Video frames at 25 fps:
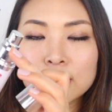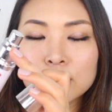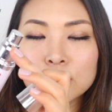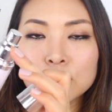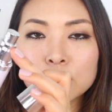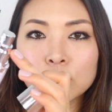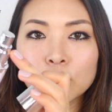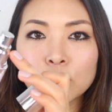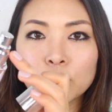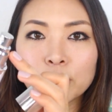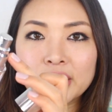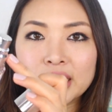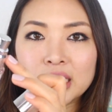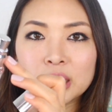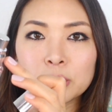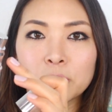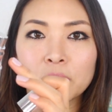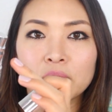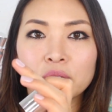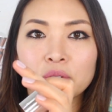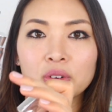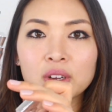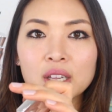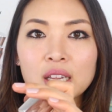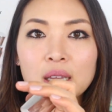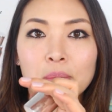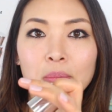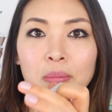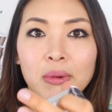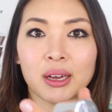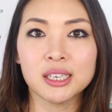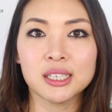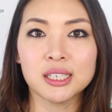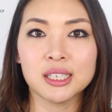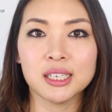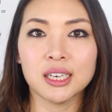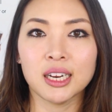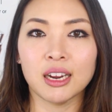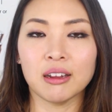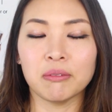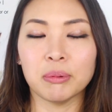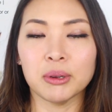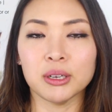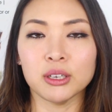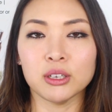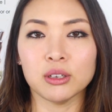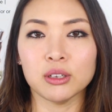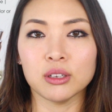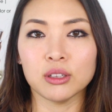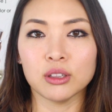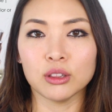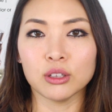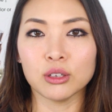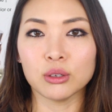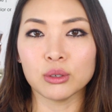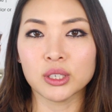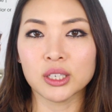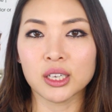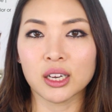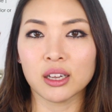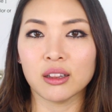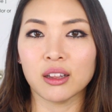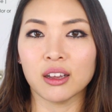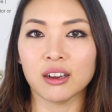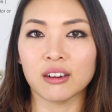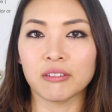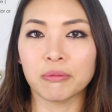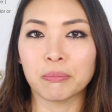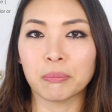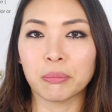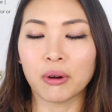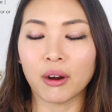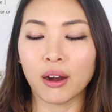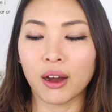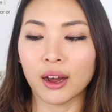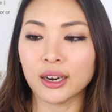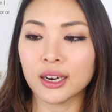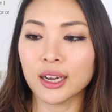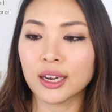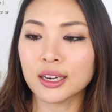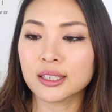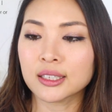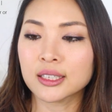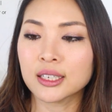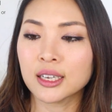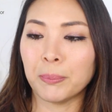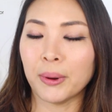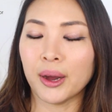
so it's been really messy and I've been losing a lot of product.